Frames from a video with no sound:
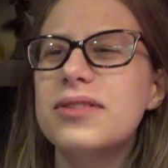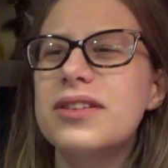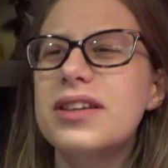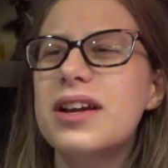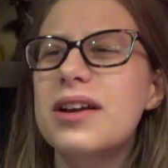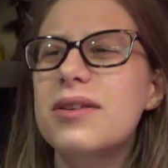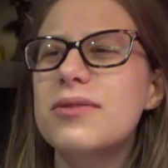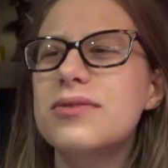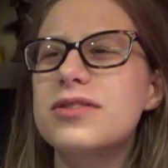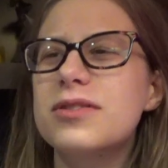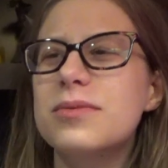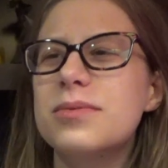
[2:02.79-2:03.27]

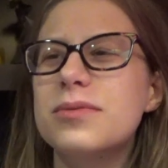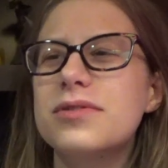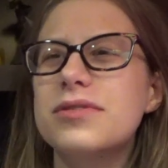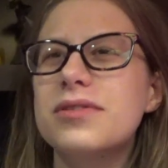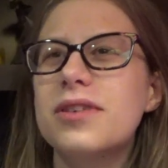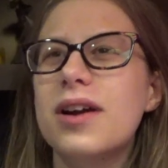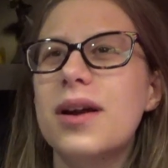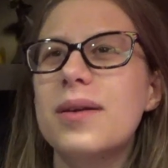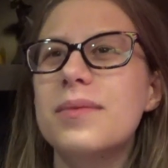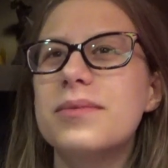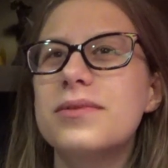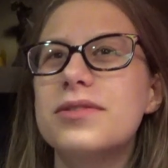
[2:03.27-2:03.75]
think I was
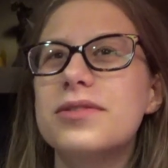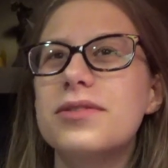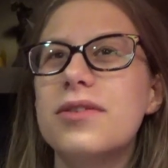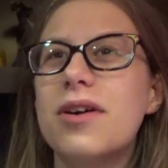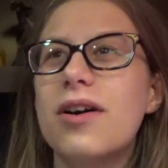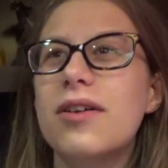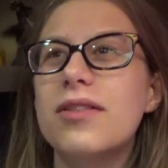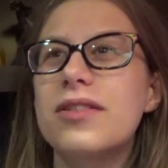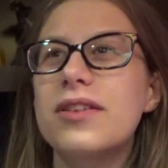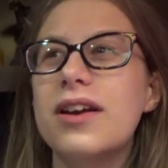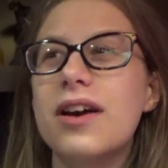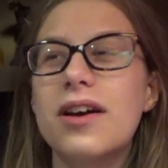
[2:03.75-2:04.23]
subscribed to
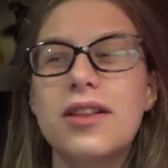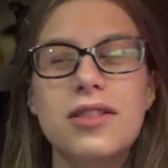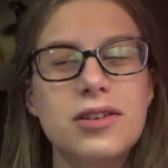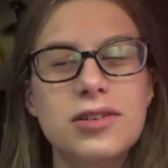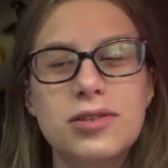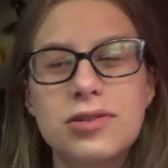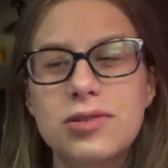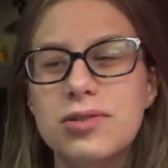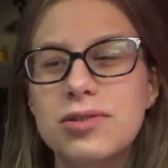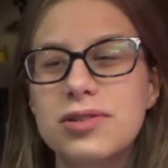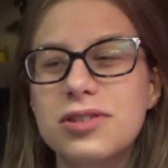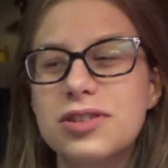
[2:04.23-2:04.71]
all the
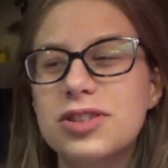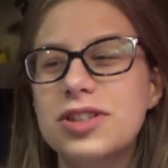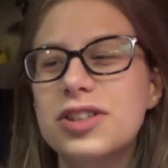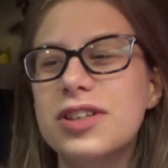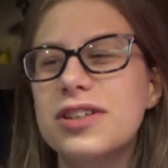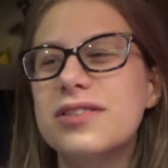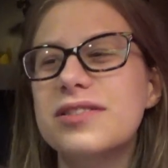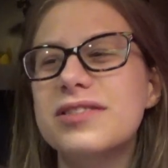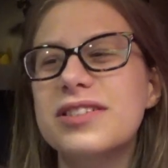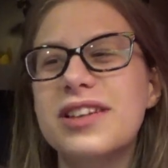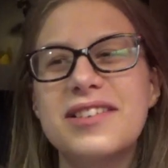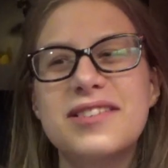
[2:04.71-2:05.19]
other Golden
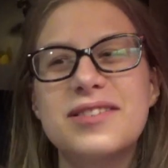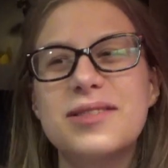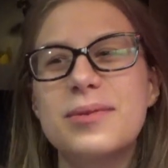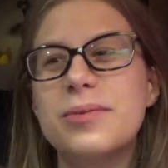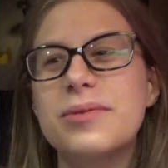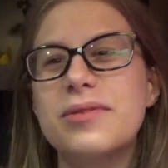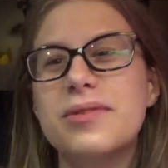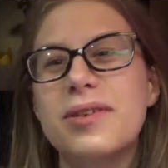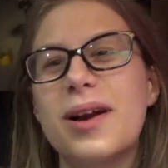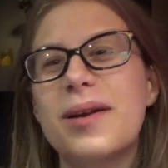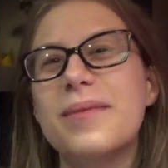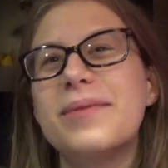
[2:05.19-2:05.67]
Channels. I
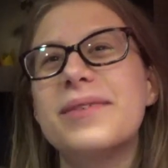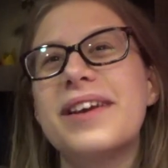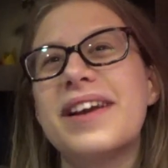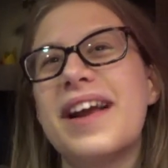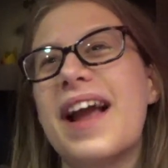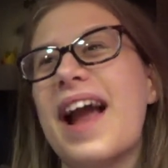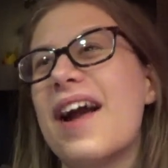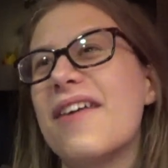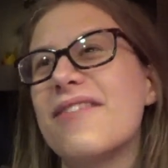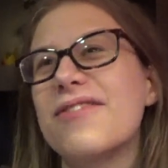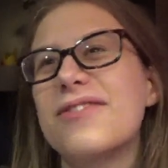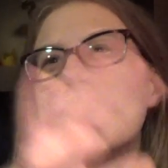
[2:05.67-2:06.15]
subscribed
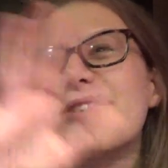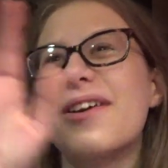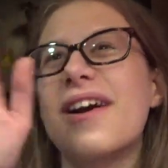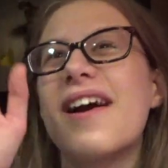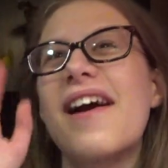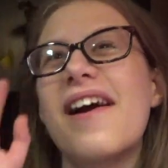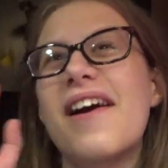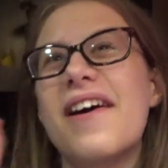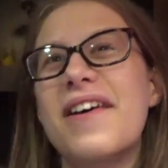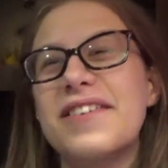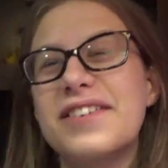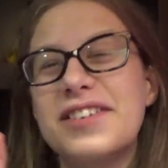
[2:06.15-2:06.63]
like after I
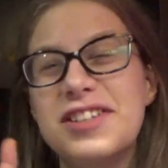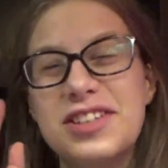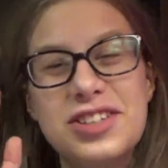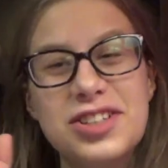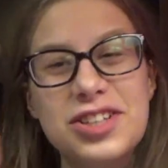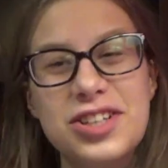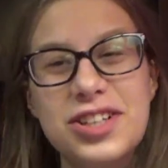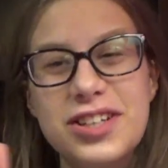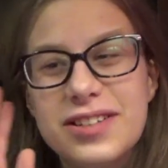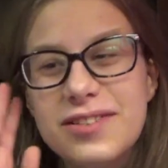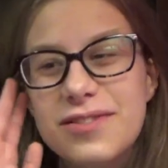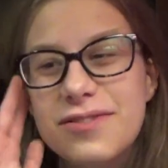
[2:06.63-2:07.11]

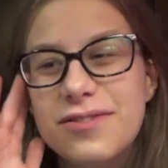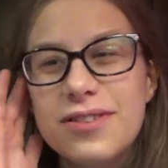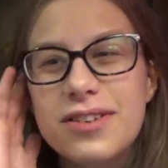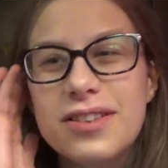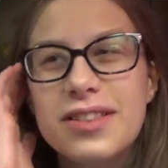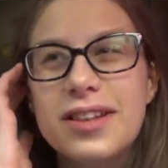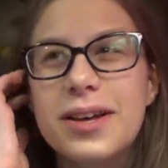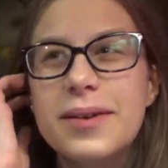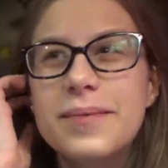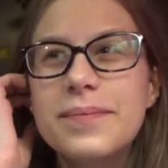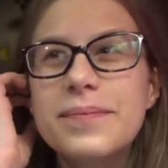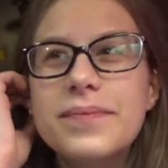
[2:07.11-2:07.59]
auditioned for
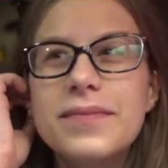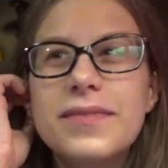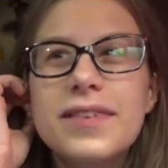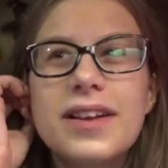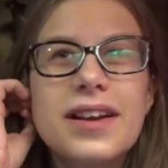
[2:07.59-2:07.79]
them.